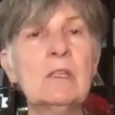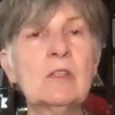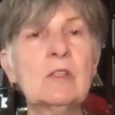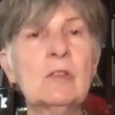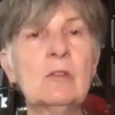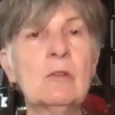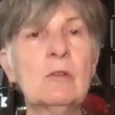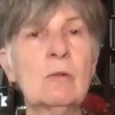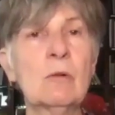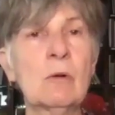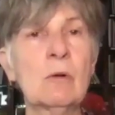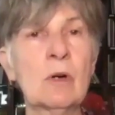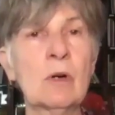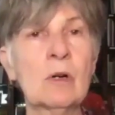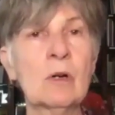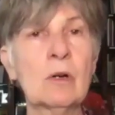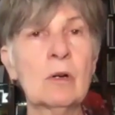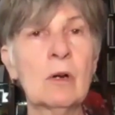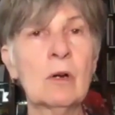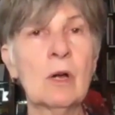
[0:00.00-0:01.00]

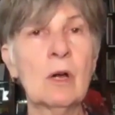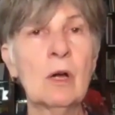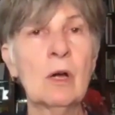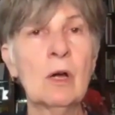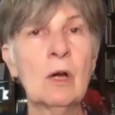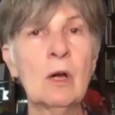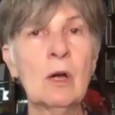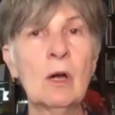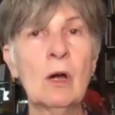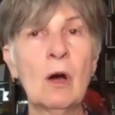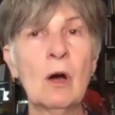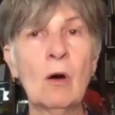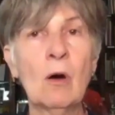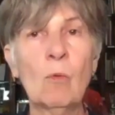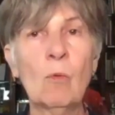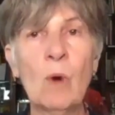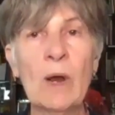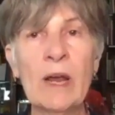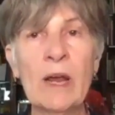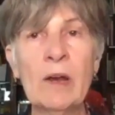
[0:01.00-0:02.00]
your
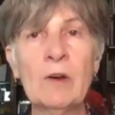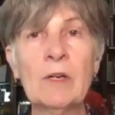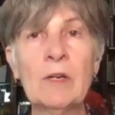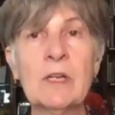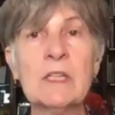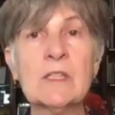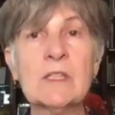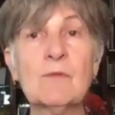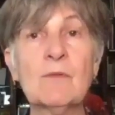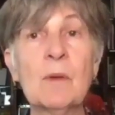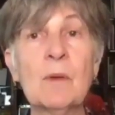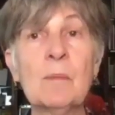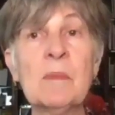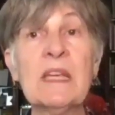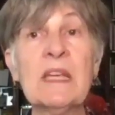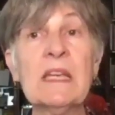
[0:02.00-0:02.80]
awareness from the